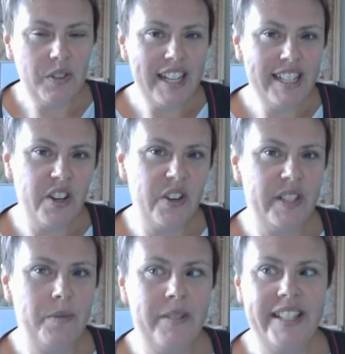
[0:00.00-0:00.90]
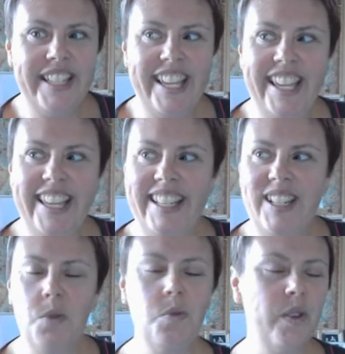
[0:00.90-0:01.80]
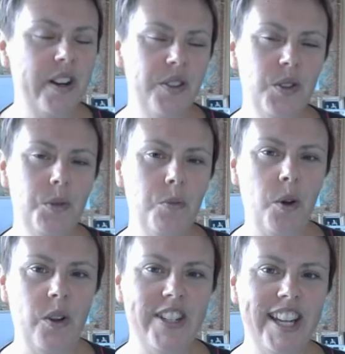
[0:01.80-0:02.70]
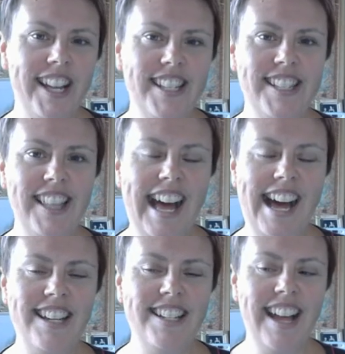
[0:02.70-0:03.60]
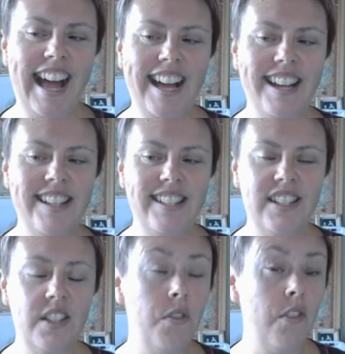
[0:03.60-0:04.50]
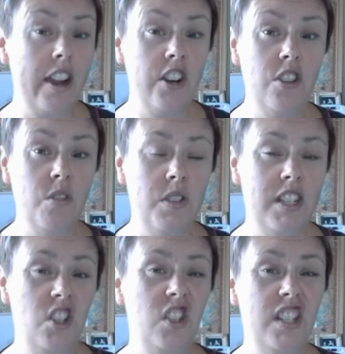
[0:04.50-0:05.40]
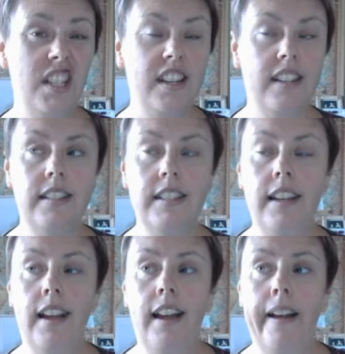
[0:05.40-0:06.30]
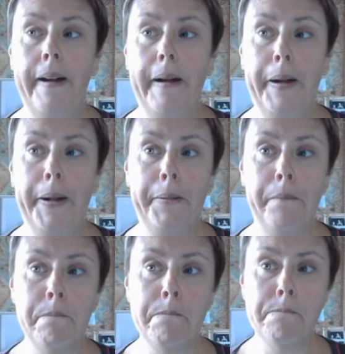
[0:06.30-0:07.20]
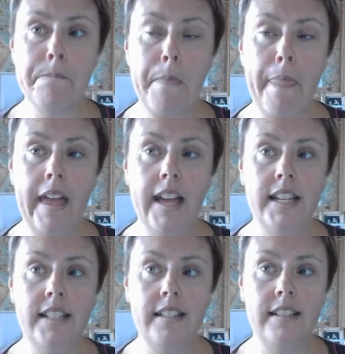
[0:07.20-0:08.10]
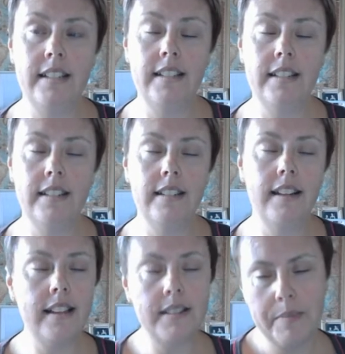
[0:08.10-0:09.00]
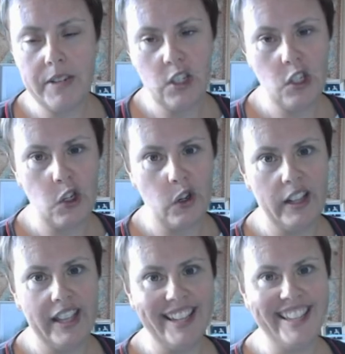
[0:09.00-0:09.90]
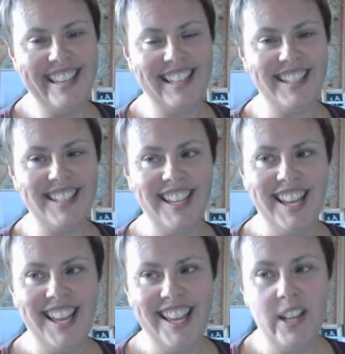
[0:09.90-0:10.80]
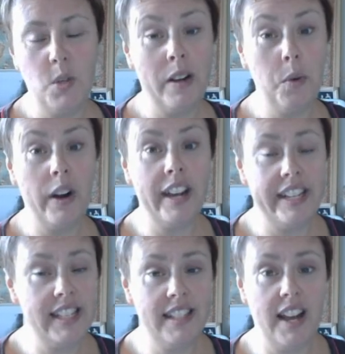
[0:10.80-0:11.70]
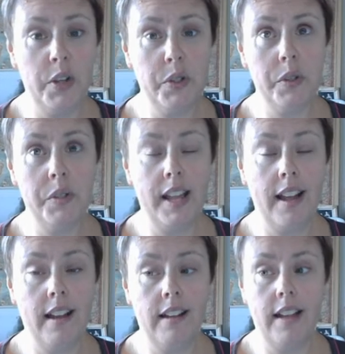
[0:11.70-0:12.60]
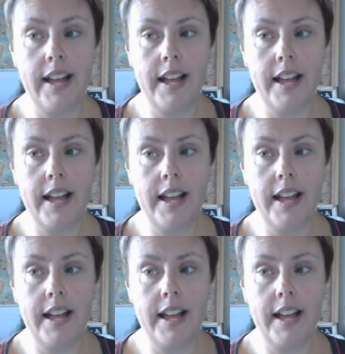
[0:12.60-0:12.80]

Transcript: As much as I don't want to put a bucket load of stitching into 12 Days of Christmas because with 12 Days of Christmas, it's one of those projects that has fractional stitches in it.